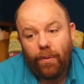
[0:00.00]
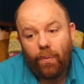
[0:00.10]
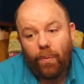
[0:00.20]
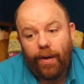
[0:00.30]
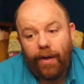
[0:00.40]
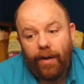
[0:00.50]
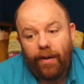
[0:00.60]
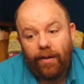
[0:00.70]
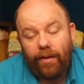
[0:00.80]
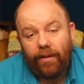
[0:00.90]

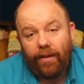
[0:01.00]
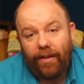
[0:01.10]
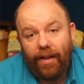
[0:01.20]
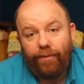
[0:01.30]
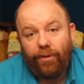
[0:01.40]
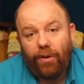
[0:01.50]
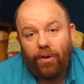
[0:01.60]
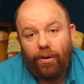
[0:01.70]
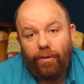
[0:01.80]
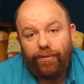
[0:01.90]
where the level
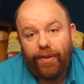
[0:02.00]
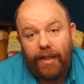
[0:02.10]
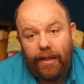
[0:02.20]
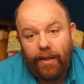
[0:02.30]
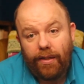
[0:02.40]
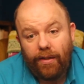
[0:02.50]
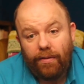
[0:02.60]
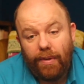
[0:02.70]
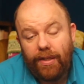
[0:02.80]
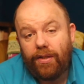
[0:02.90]
of need
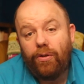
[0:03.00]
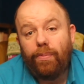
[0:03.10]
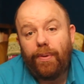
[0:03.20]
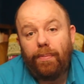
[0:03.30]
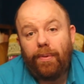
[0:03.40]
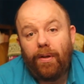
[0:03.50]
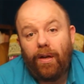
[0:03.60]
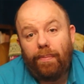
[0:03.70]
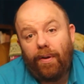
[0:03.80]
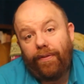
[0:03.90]
may still be
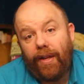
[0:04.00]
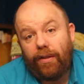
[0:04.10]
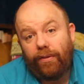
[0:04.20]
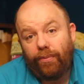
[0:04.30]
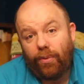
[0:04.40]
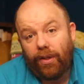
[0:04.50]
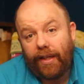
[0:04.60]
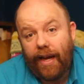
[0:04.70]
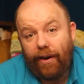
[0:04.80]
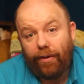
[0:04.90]
above that of what a
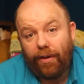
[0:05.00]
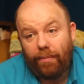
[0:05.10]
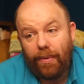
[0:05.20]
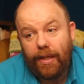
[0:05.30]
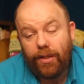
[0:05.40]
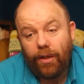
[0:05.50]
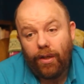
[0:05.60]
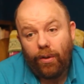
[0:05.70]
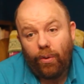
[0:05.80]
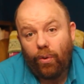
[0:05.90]
carer can meet,
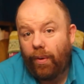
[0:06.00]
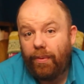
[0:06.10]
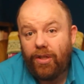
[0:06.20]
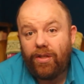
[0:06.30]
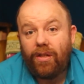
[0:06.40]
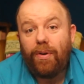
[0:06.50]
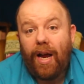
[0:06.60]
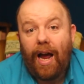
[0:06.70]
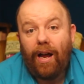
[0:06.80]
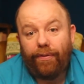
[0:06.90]
or where we just don't
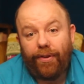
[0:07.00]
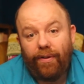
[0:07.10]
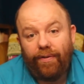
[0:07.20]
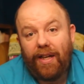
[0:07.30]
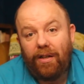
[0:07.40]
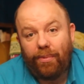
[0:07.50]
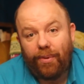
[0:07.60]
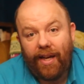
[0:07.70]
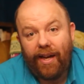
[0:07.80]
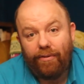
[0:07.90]
have the available
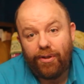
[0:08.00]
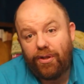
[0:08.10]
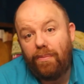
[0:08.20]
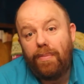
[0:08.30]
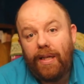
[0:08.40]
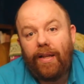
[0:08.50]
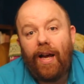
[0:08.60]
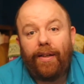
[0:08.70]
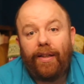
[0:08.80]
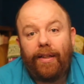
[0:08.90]
carers to meet
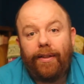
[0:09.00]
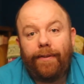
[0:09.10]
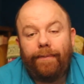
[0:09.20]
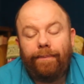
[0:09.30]
that need.